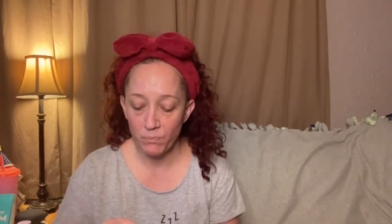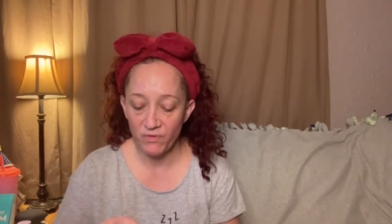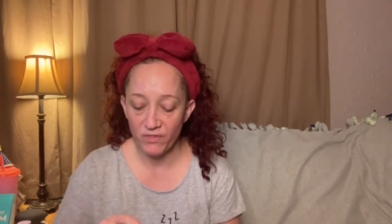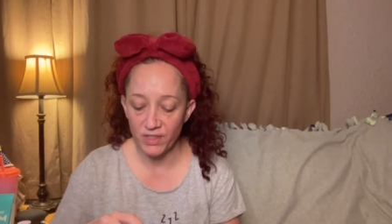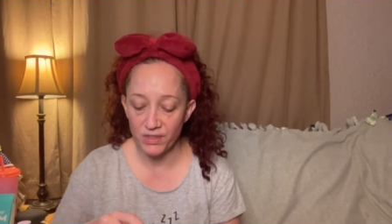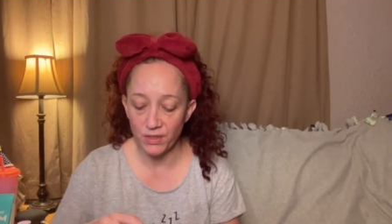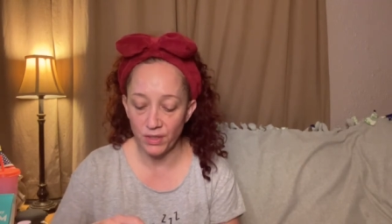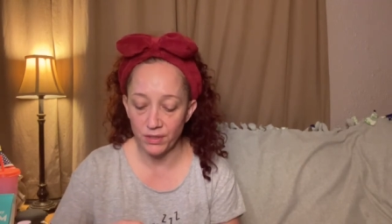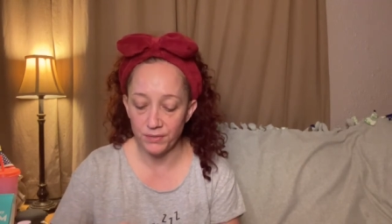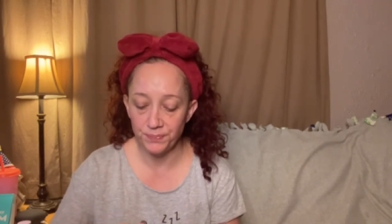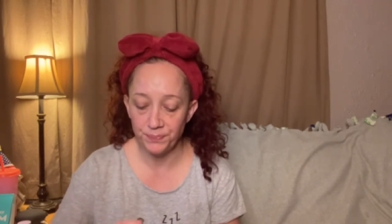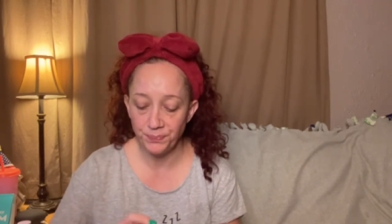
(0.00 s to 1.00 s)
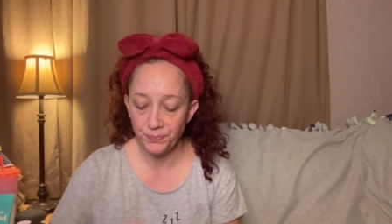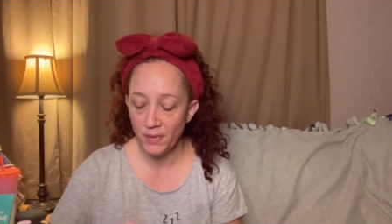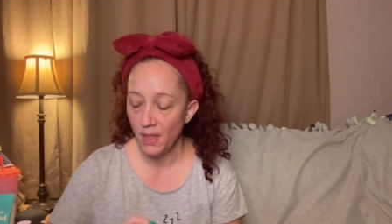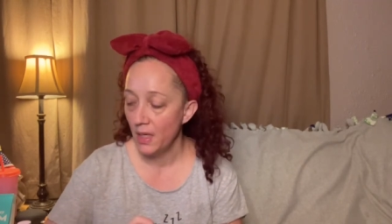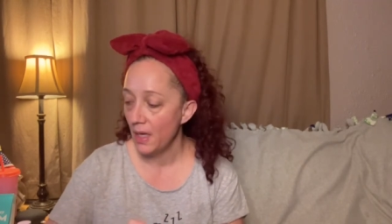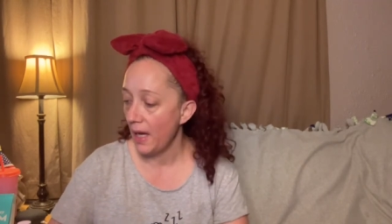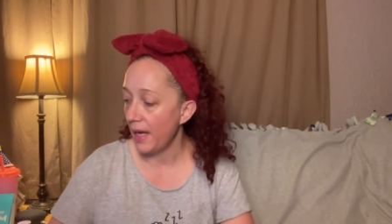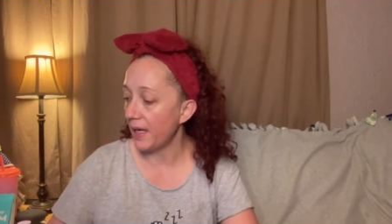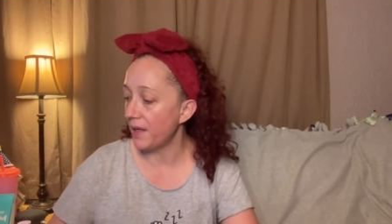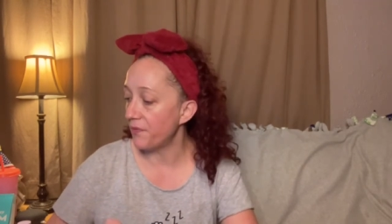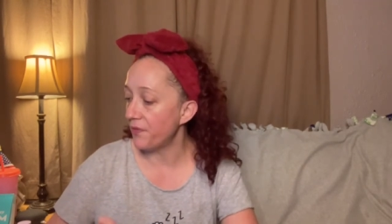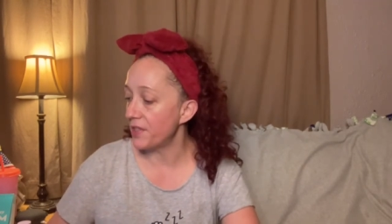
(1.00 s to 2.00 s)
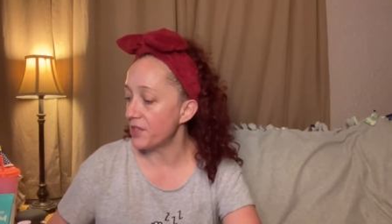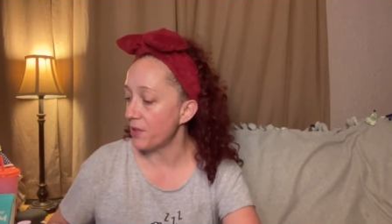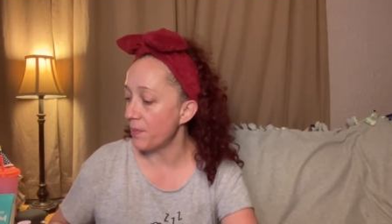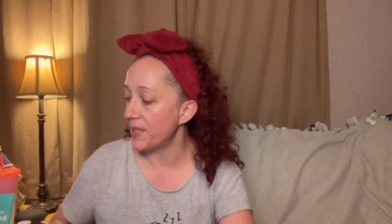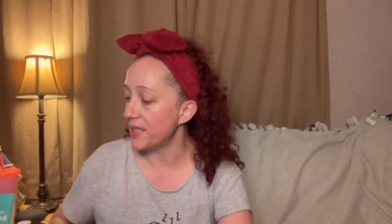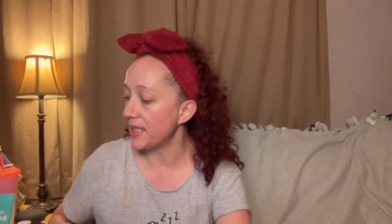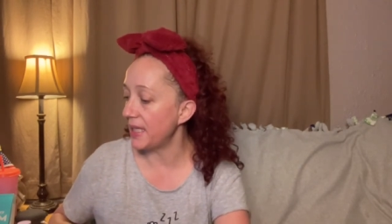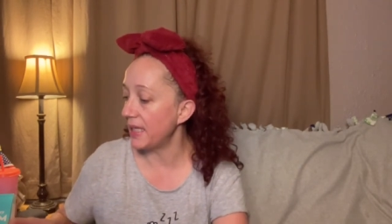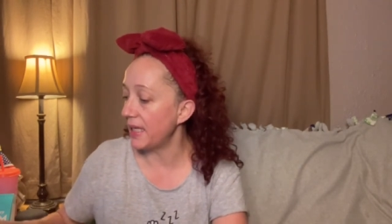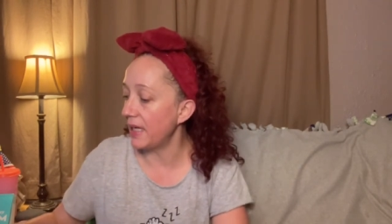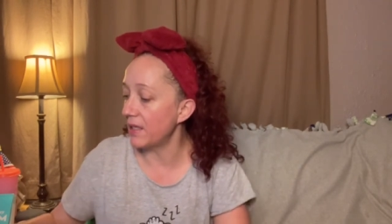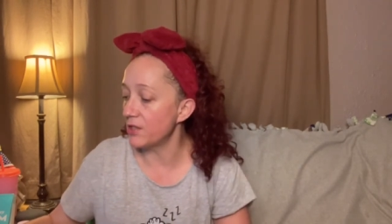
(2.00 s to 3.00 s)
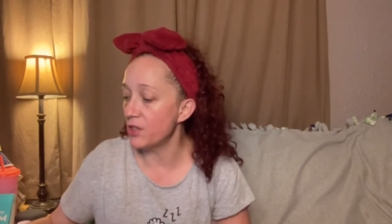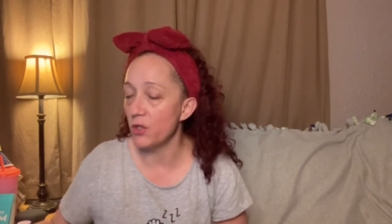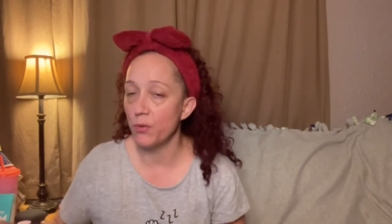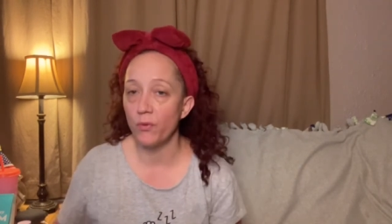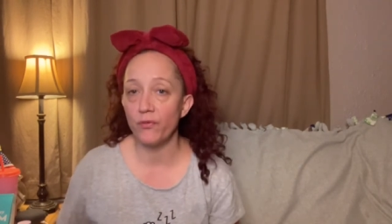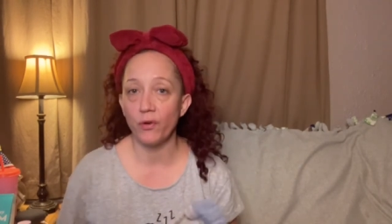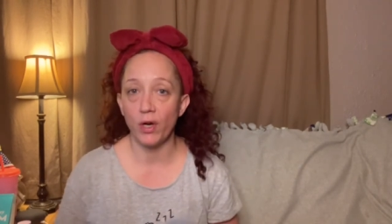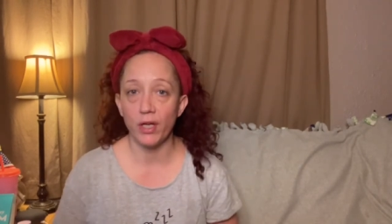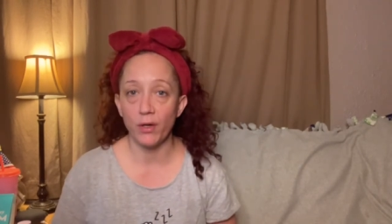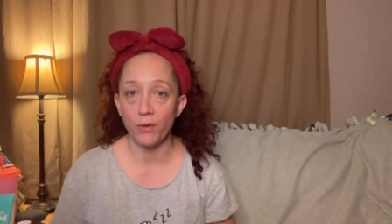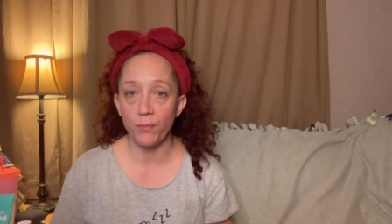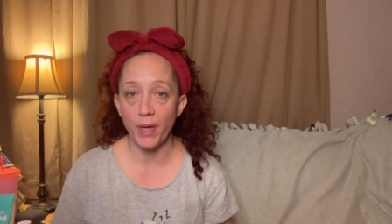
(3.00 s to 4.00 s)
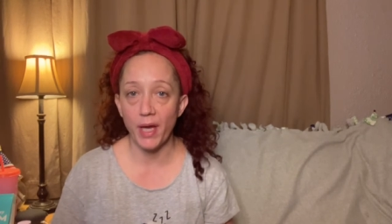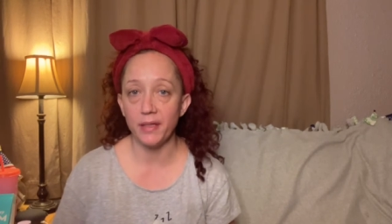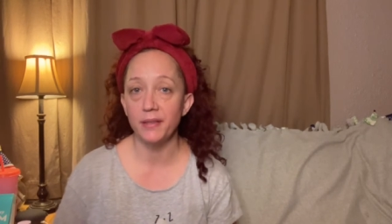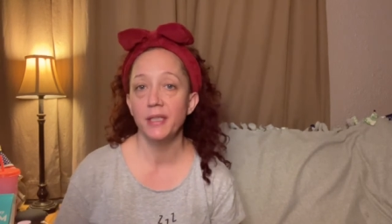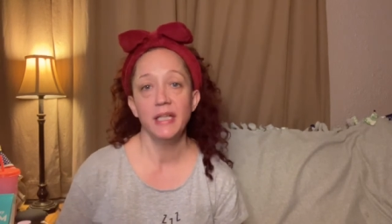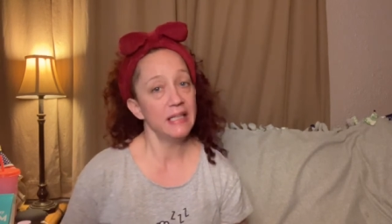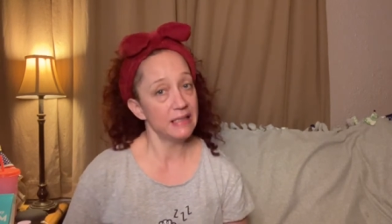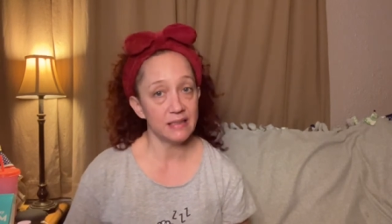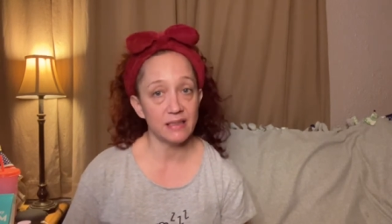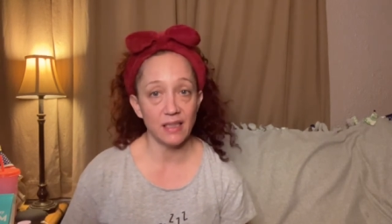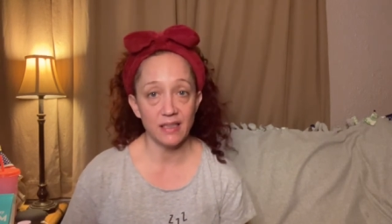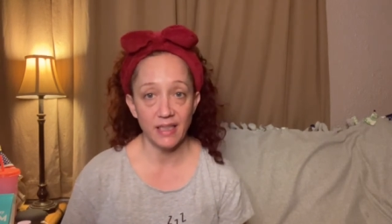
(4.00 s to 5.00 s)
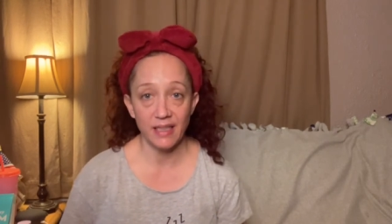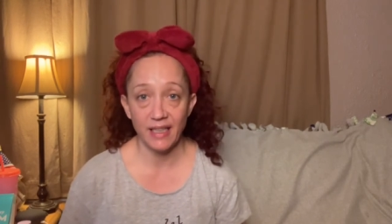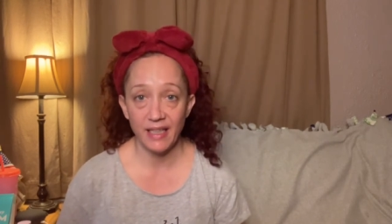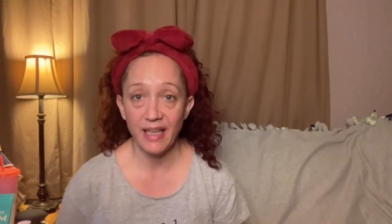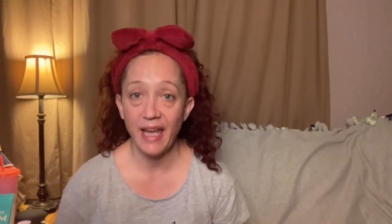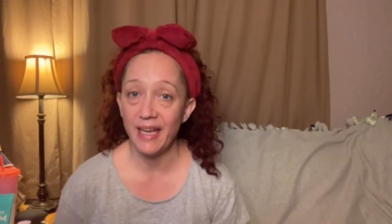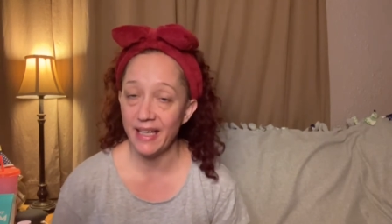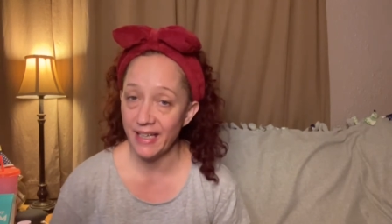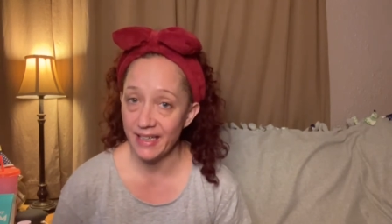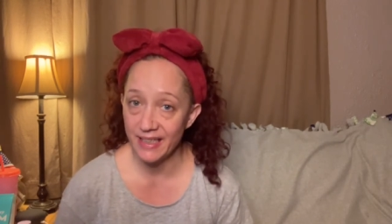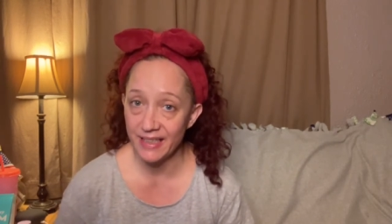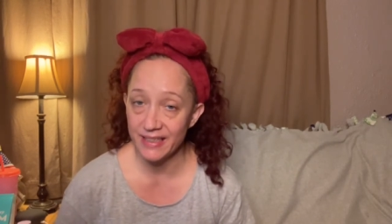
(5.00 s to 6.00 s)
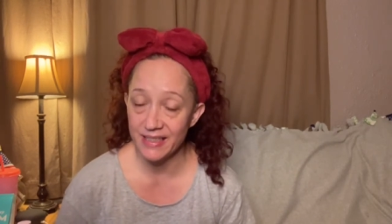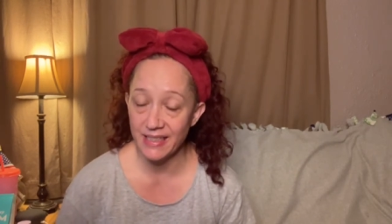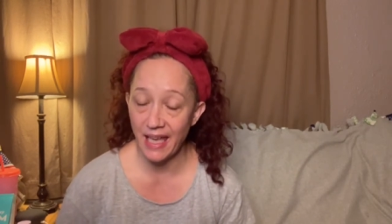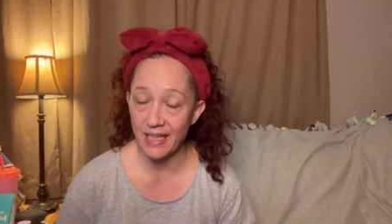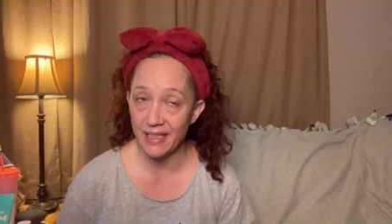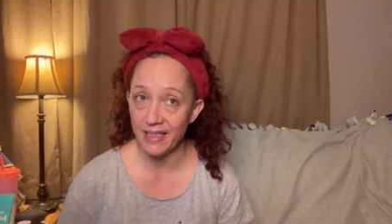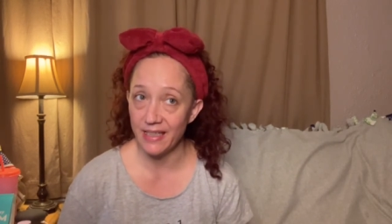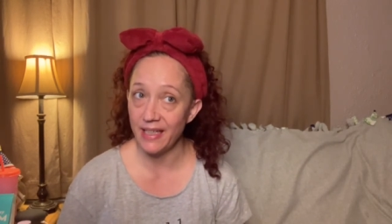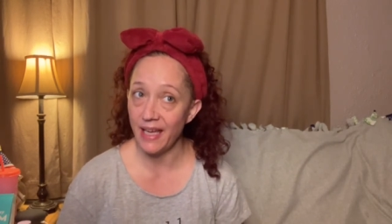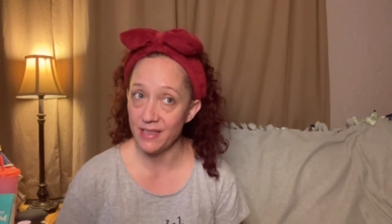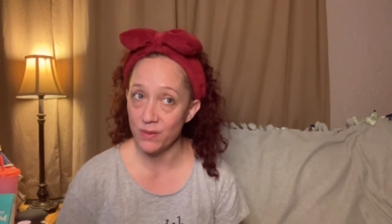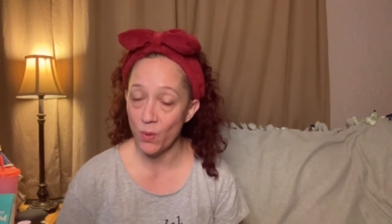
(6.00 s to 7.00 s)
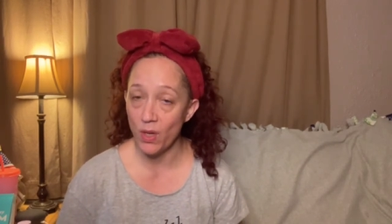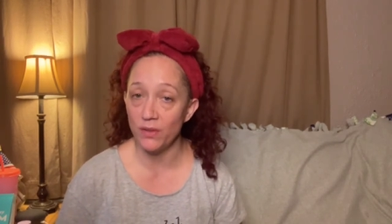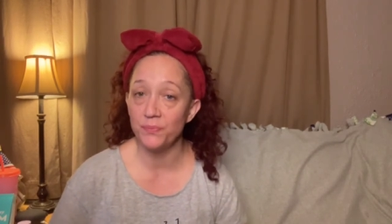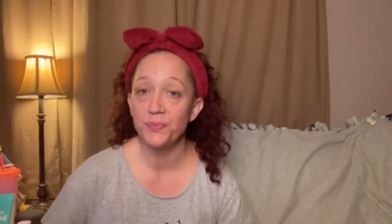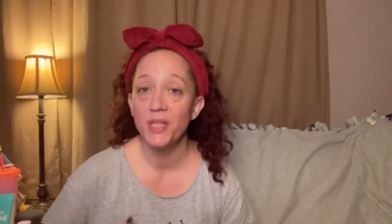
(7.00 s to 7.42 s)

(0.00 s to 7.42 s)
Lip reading: Feels good. I gotta finish up my skincare too before I go to bed. It's Sunday night and I gotta get this edited as well.